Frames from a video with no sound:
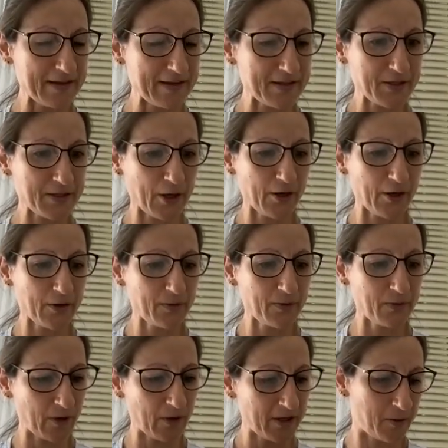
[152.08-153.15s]
So
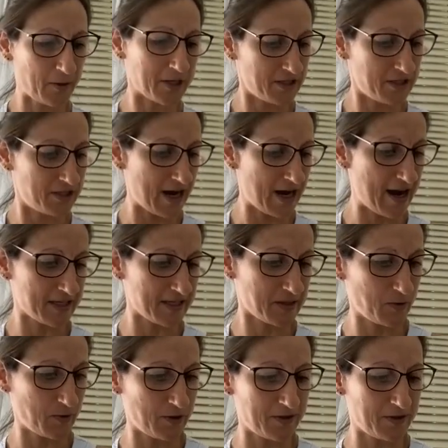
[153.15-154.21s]
one of the questions you asked
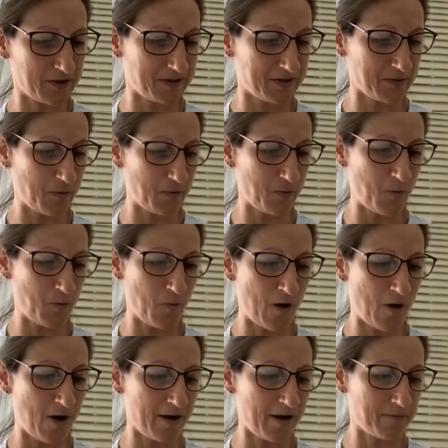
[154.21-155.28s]
was,
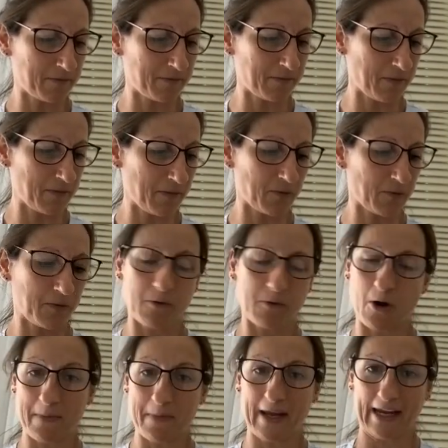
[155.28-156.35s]
what
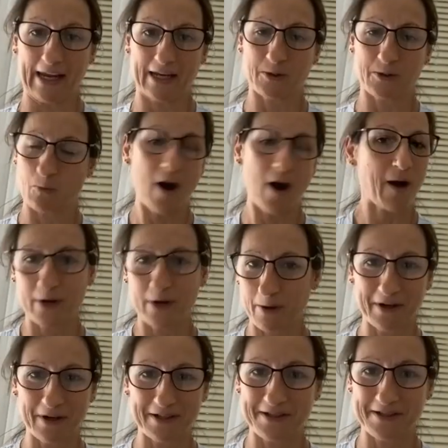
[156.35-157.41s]
got me into, why would I
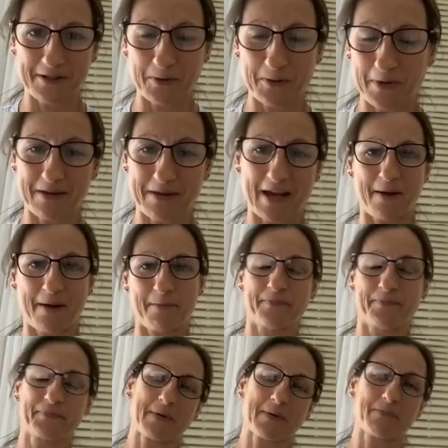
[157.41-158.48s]
want to do with
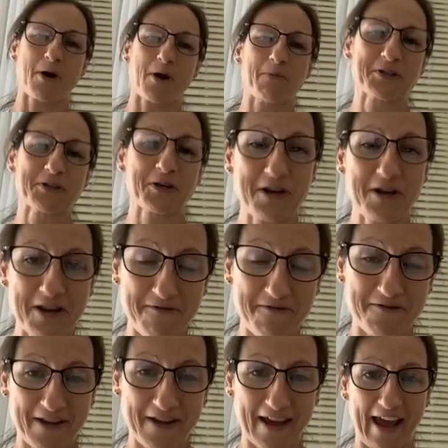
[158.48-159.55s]
Primal Alternative?
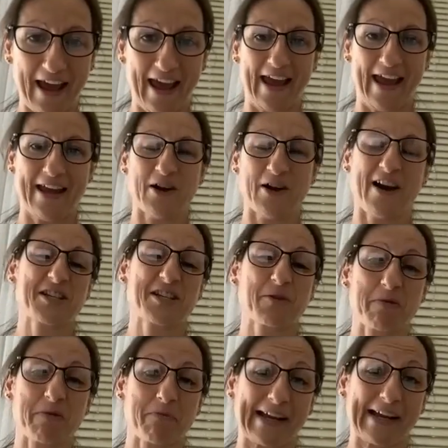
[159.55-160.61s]
And I actually
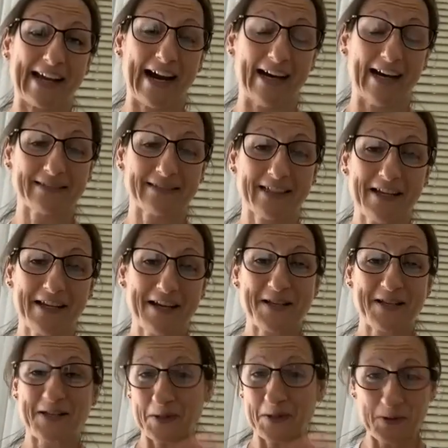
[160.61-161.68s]
went with my gut.
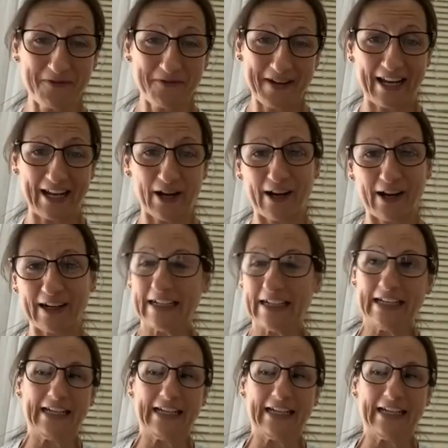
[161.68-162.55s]
So I saw the video,